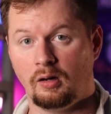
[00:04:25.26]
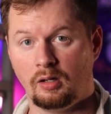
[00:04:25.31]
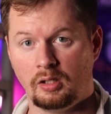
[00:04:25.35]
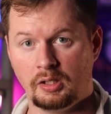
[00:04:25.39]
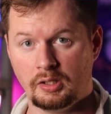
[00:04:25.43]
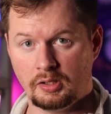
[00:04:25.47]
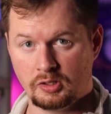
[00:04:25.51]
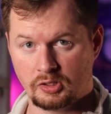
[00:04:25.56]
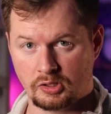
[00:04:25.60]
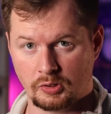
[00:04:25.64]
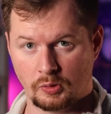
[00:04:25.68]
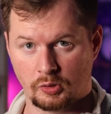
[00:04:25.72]

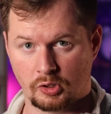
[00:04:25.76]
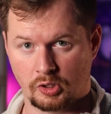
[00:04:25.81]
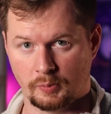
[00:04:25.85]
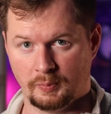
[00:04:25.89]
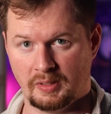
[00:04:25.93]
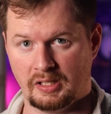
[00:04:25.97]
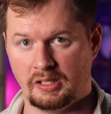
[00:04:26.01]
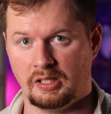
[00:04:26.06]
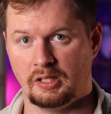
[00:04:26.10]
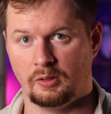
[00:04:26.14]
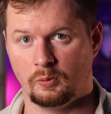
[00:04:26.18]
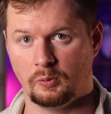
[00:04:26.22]
On social
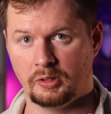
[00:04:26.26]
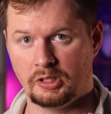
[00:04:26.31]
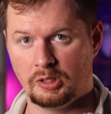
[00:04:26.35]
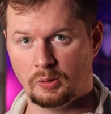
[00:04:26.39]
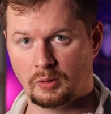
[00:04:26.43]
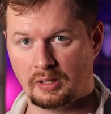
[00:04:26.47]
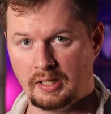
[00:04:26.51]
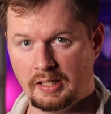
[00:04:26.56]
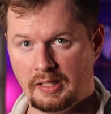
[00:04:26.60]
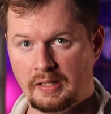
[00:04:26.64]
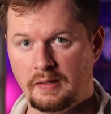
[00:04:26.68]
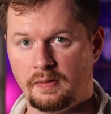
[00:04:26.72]
media, when you
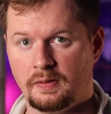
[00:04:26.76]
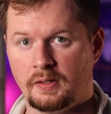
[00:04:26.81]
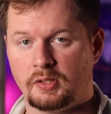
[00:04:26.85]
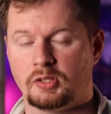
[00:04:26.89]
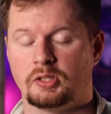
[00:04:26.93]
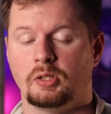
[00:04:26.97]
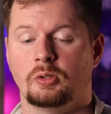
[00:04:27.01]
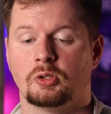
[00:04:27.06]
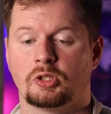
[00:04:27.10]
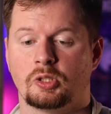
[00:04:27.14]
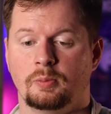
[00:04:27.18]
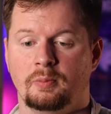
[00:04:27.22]
are in the
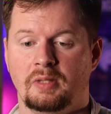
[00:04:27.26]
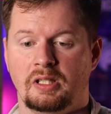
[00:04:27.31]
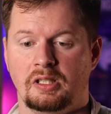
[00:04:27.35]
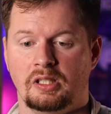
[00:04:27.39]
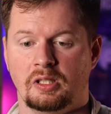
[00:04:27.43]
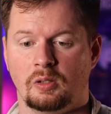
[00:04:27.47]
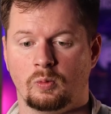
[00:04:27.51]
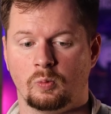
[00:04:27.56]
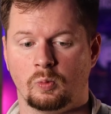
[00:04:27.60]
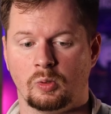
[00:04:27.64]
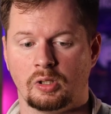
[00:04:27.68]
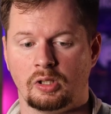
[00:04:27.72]
social
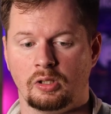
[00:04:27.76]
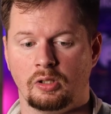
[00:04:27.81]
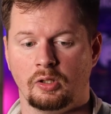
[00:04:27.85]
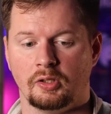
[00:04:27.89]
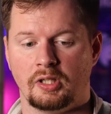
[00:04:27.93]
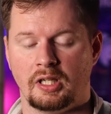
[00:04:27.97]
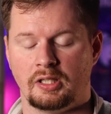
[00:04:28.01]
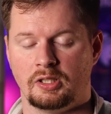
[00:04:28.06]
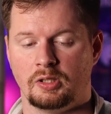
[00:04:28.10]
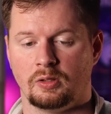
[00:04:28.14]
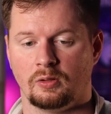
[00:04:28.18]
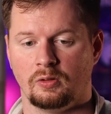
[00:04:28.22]
media
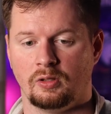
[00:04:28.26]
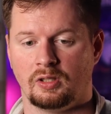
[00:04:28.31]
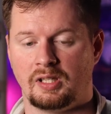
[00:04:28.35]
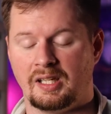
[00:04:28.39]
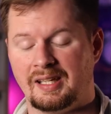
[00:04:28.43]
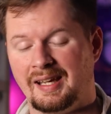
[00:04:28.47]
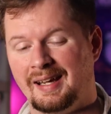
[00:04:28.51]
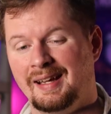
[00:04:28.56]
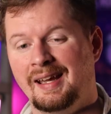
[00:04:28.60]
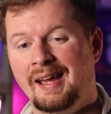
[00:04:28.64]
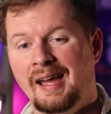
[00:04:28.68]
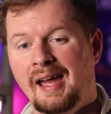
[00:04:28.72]
world and you're
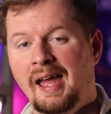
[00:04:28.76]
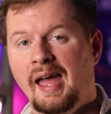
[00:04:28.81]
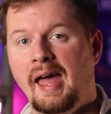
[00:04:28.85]
looking at